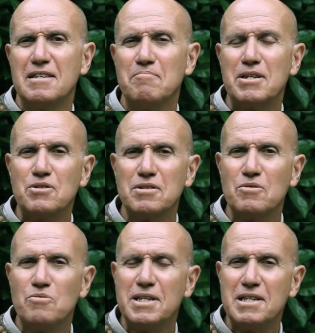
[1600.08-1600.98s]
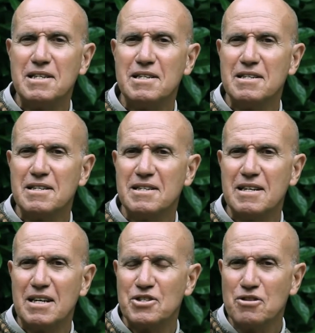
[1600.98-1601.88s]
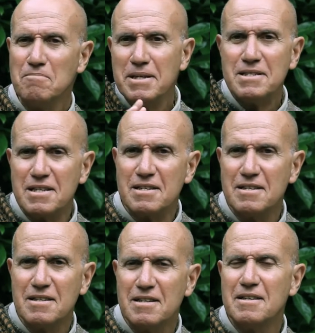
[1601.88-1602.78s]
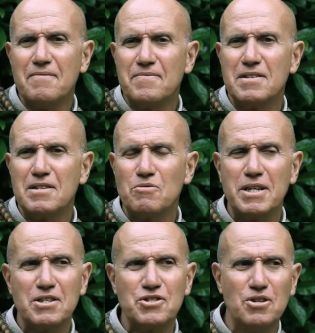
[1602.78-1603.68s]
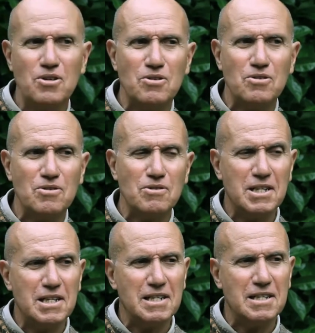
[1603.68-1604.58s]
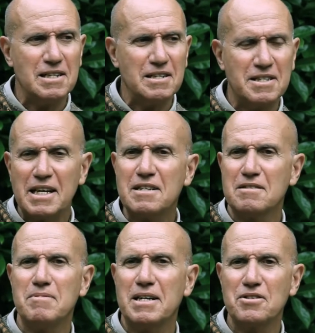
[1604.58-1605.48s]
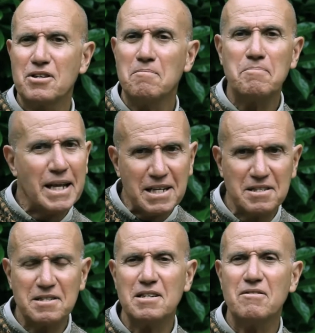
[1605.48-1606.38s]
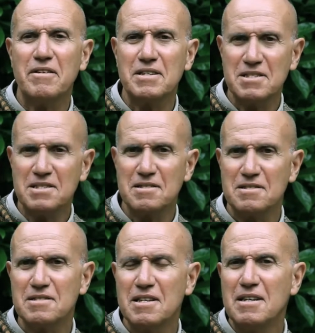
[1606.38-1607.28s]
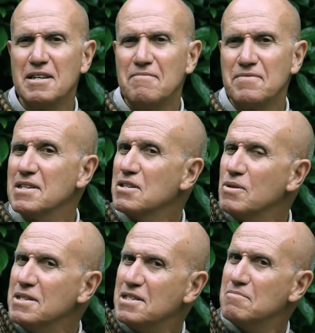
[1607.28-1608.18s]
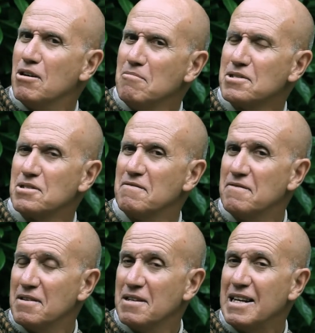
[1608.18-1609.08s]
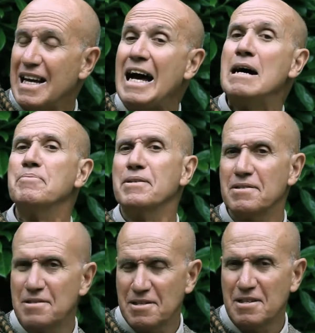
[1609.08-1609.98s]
But we are so busy, we are so uh, taken by the complexity of our existence that when these moments of happiness